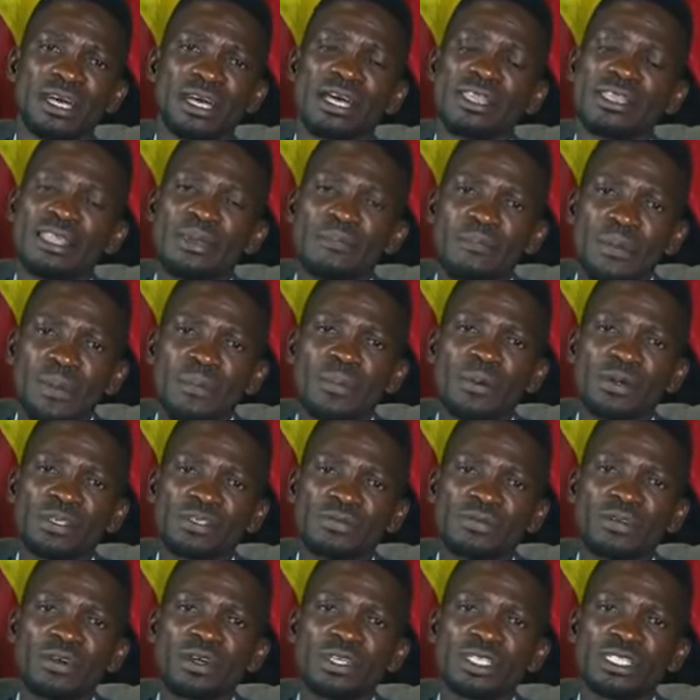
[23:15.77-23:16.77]
and the
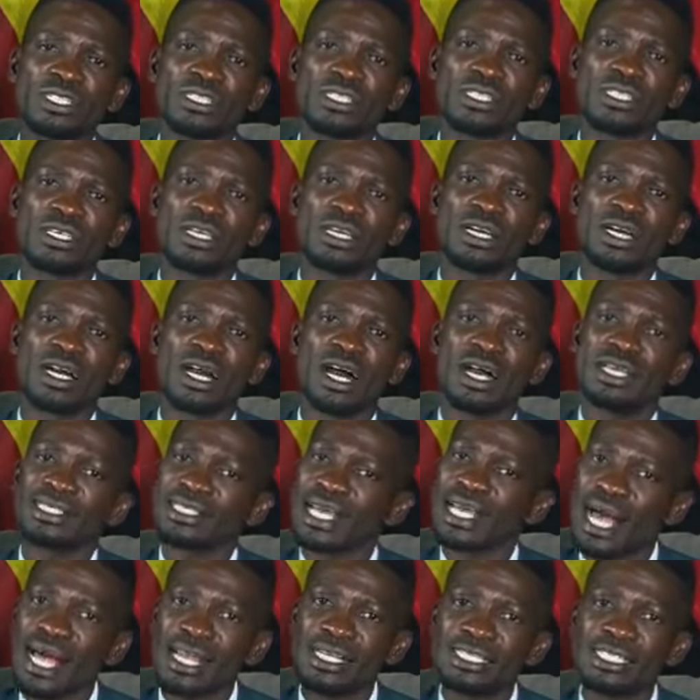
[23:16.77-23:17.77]
people's voice
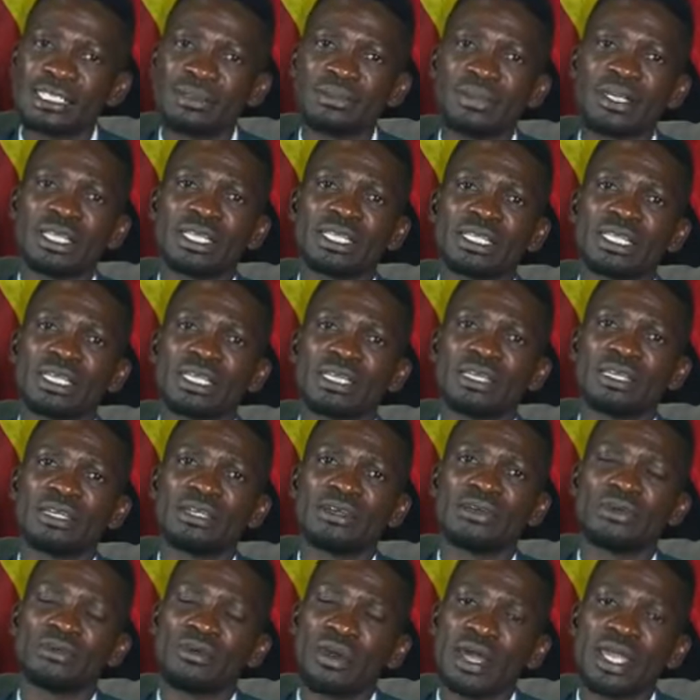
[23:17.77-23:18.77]
has ultimately
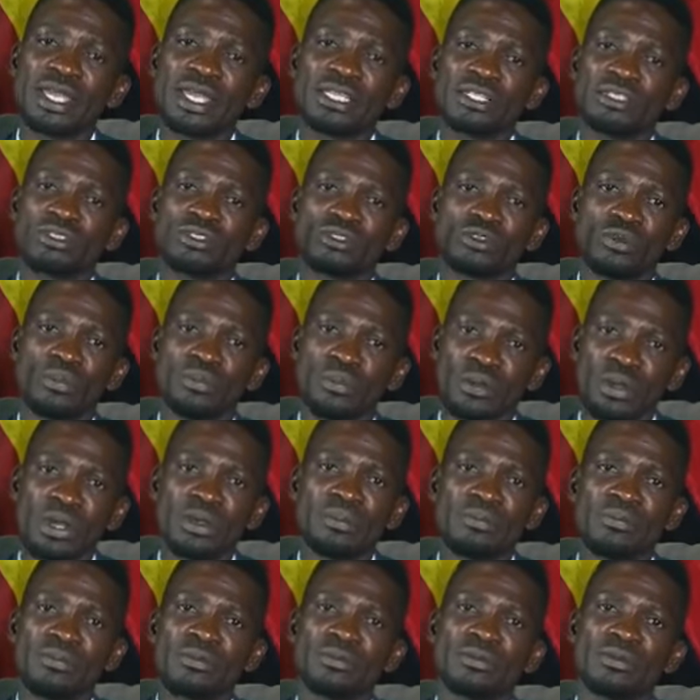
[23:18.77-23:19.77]
reigned
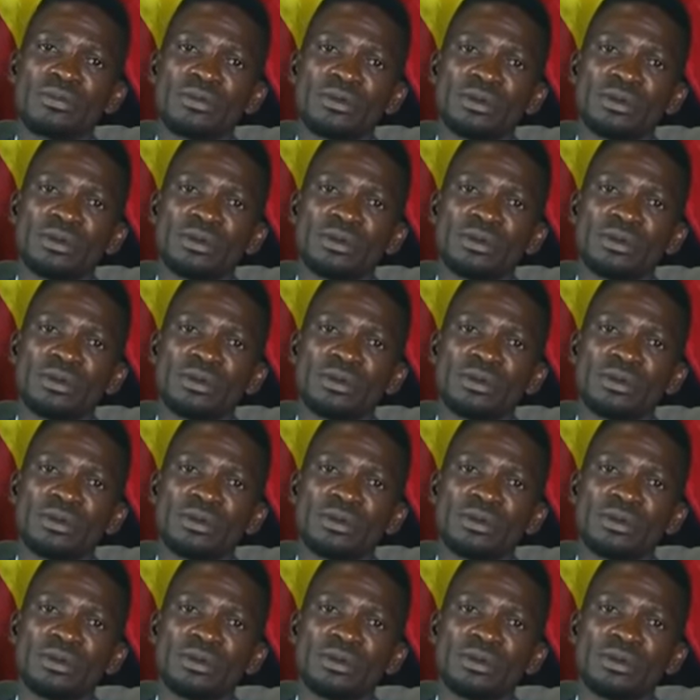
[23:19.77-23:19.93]
supreme.